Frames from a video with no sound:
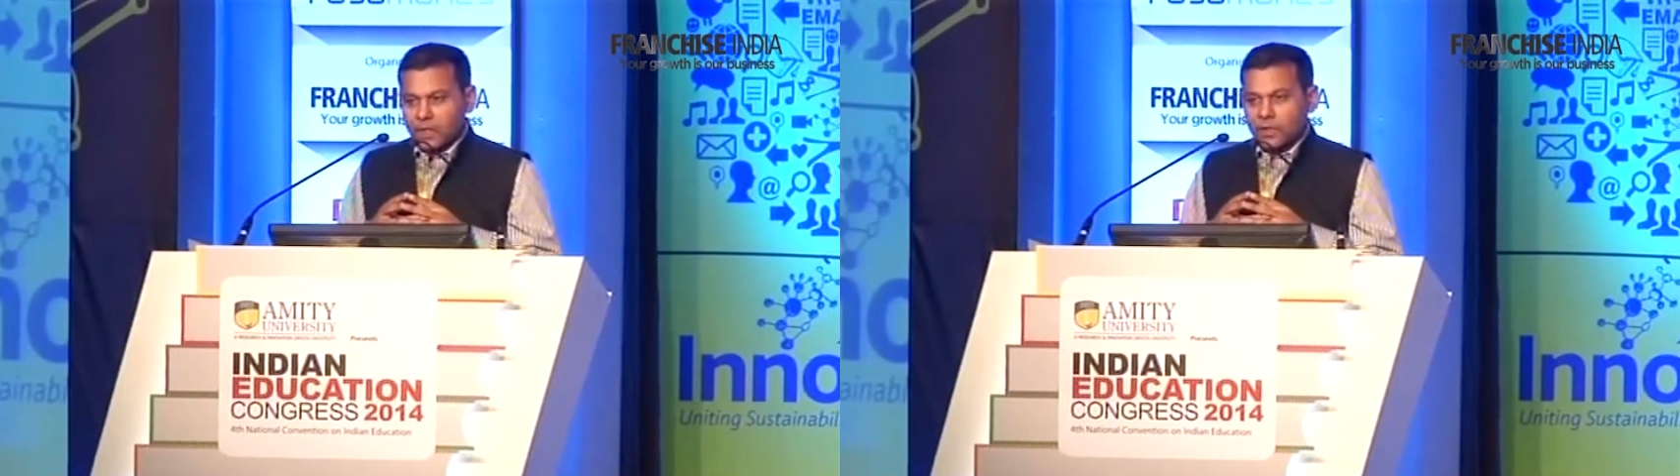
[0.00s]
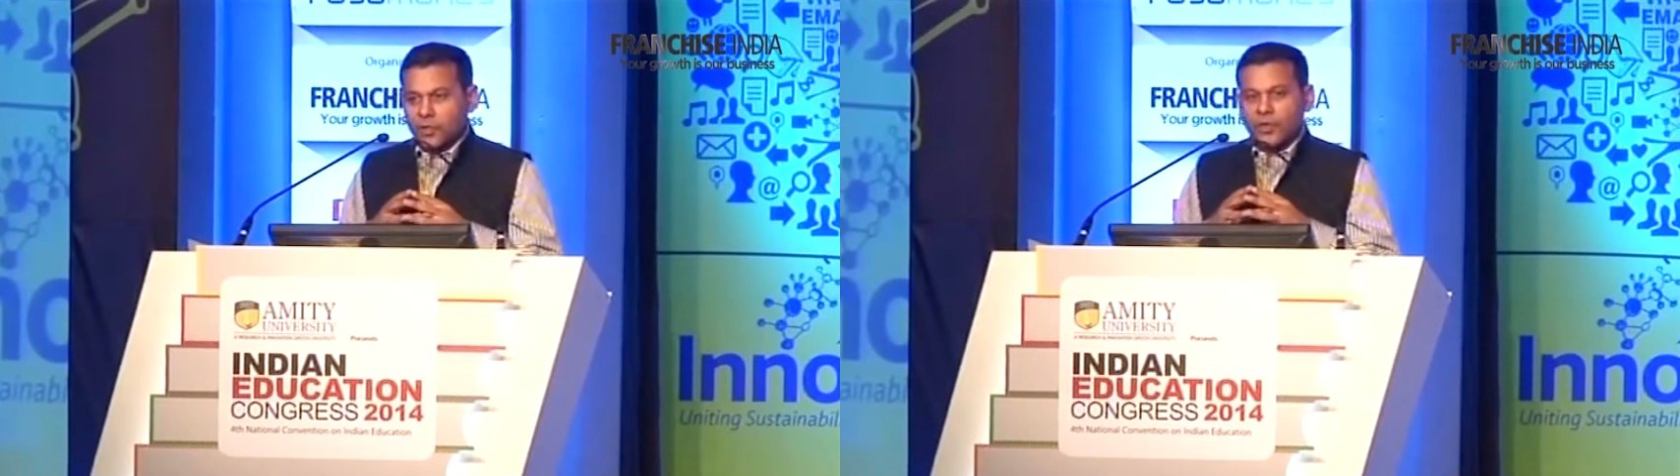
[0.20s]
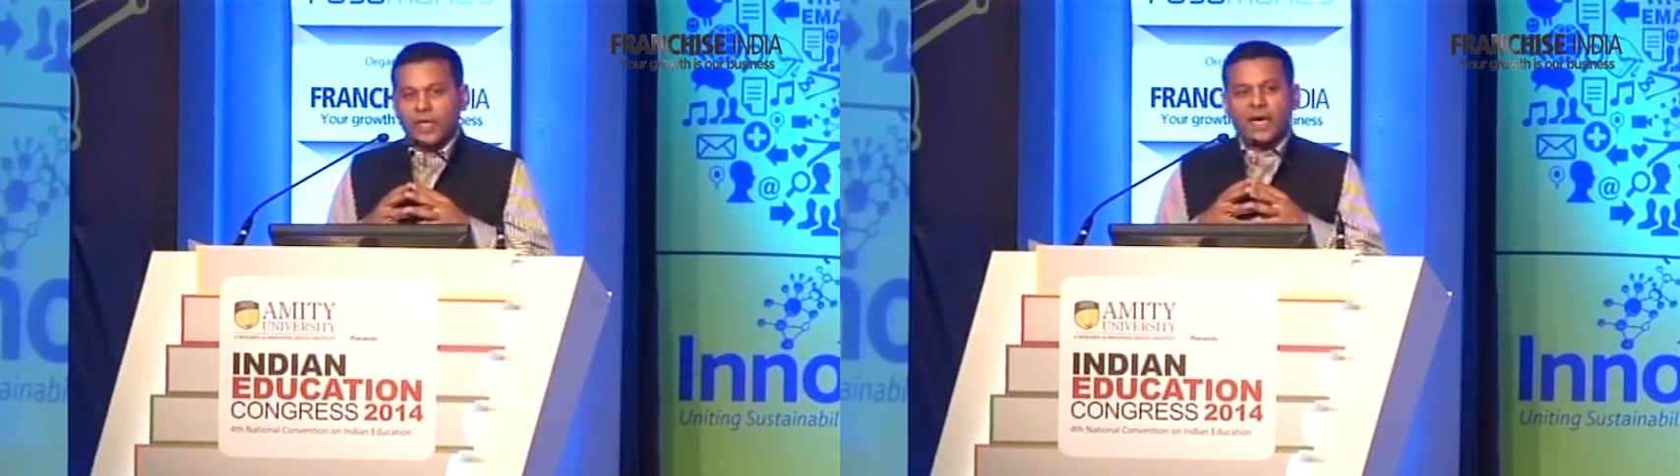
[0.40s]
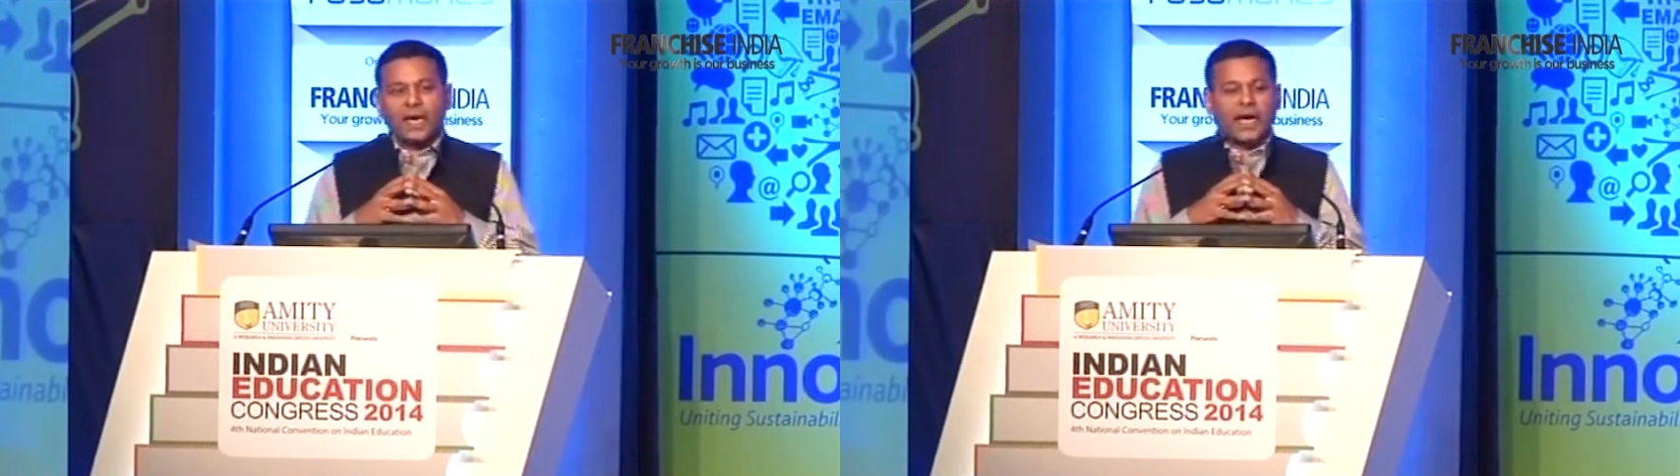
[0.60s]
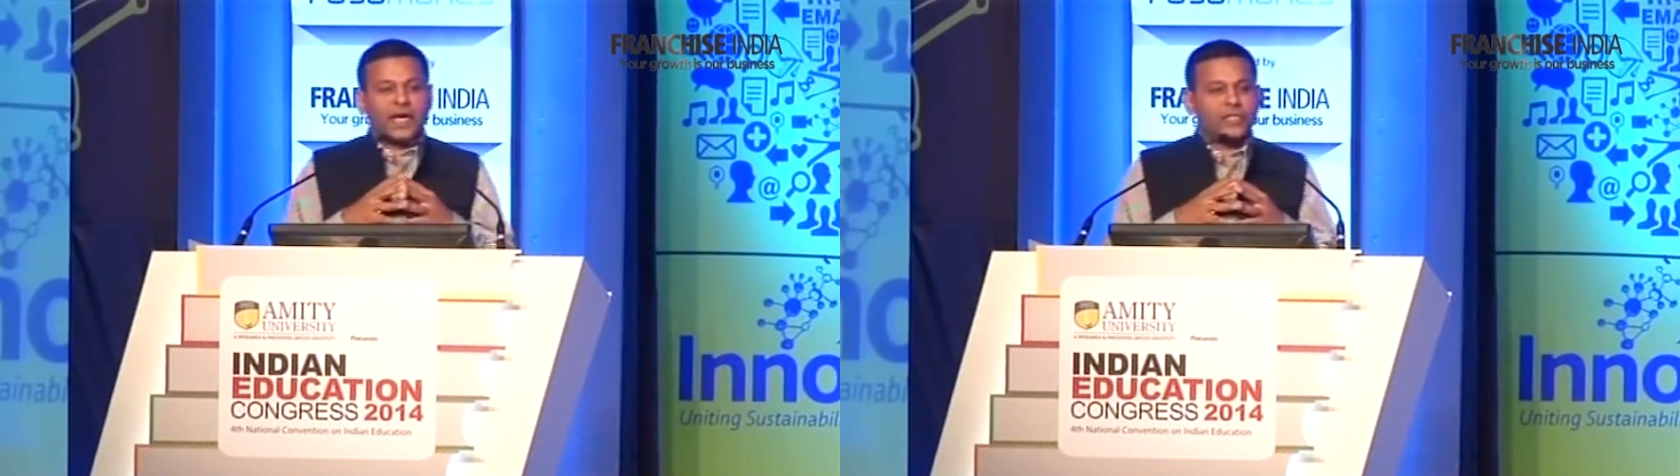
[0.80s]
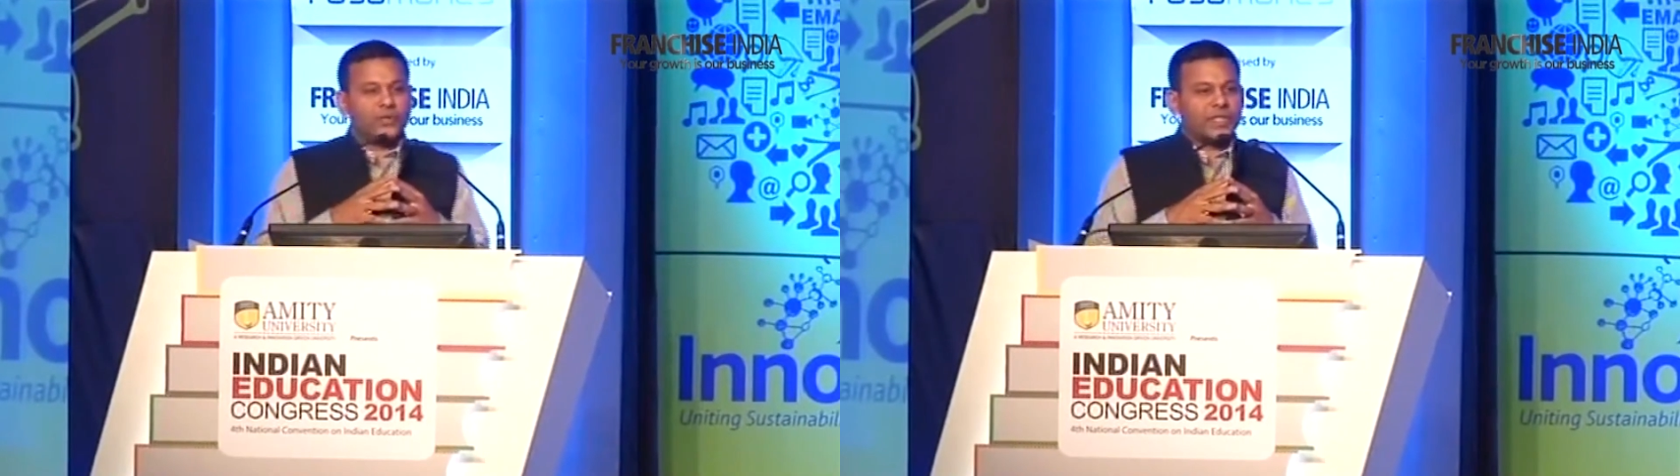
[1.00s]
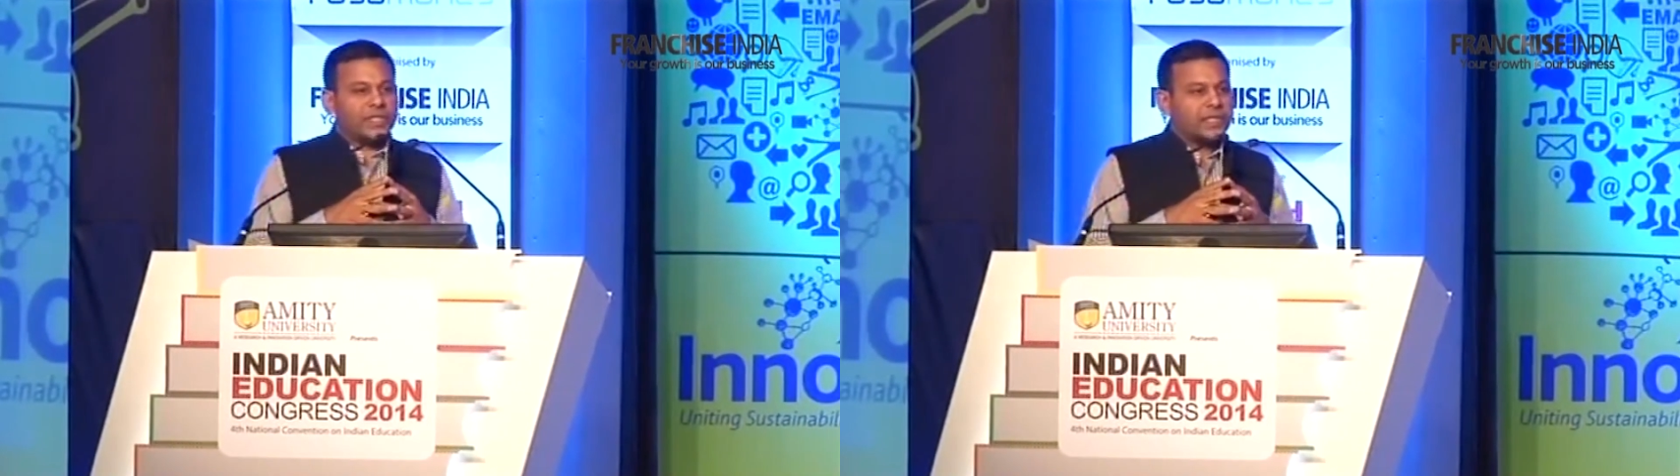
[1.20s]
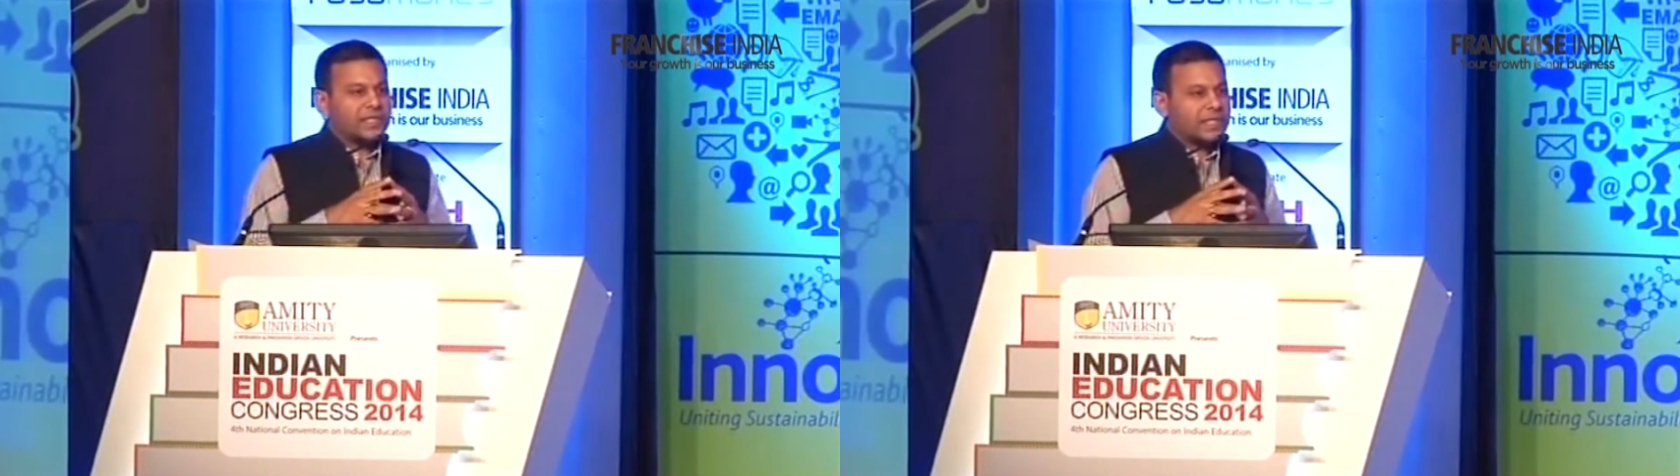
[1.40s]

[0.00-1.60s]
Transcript: the way our higher education